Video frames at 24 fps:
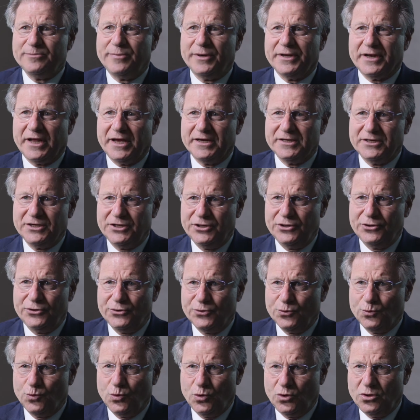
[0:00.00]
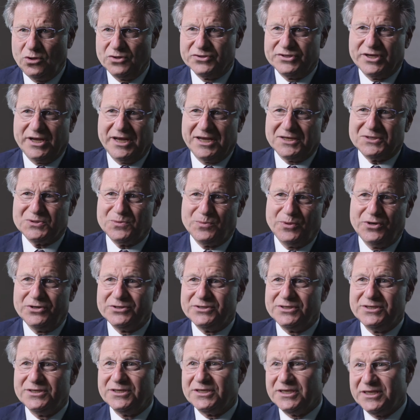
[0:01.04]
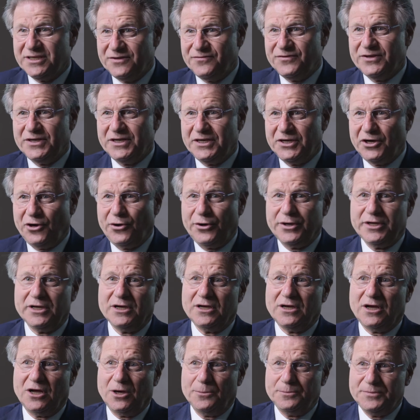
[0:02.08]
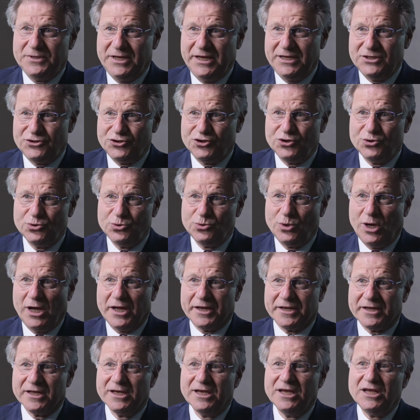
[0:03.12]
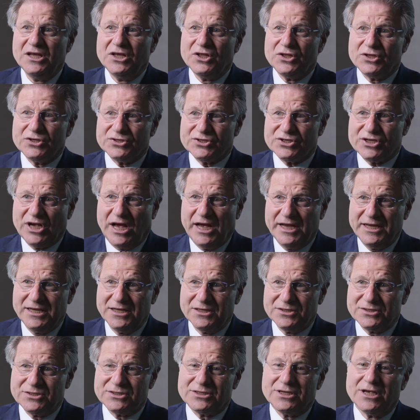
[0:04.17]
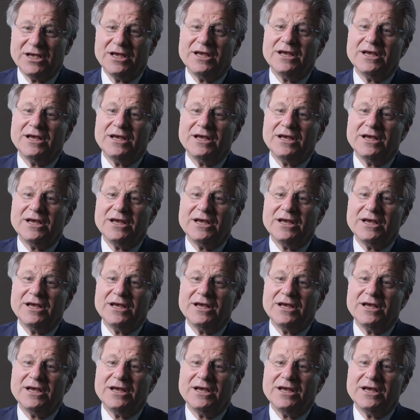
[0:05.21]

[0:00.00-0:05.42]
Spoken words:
but I hear the world's experts in a given area update you on the science,